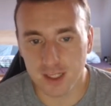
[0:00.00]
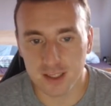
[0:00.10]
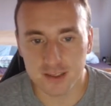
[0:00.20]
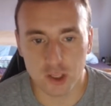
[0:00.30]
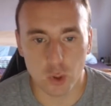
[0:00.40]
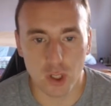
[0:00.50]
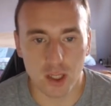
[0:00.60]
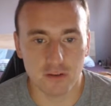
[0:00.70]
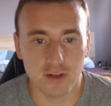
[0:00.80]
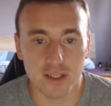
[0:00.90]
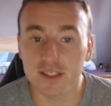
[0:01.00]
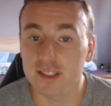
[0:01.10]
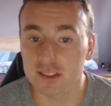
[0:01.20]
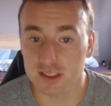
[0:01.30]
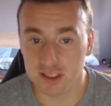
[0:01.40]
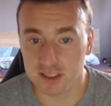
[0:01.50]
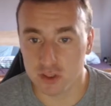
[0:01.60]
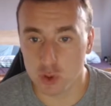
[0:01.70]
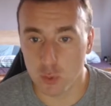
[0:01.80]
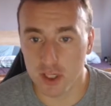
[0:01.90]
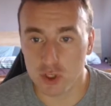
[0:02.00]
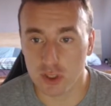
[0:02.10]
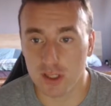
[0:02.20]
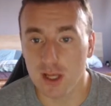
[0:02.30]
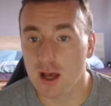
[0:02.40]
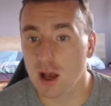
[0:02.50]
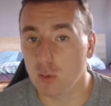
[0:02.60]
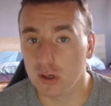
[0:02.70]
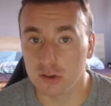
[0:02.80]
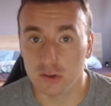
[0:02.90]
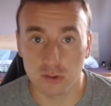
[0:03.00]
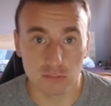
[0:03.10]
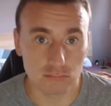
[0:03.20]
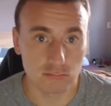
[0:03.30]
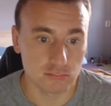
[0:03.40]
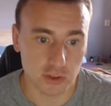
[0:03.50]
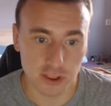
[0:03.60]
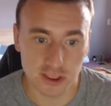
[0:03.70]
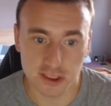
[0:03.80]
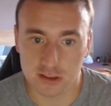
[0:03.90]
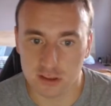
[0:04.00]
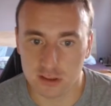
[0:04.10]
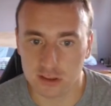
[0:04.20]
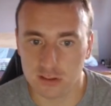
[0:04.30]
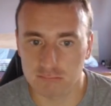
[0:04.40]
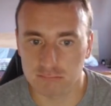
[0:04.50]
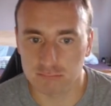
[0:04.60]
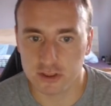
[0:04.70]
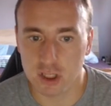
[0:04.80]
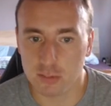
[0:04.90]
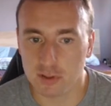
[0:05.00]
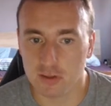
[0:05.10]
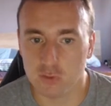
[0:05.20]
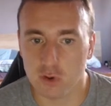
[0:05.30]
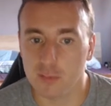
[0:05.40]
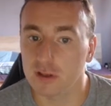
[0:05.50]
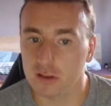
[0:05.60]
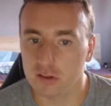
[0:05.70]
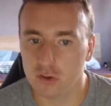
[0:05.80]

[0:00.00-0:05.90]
So a lot of ideas in this situation. I wanted to just stop here for a minute and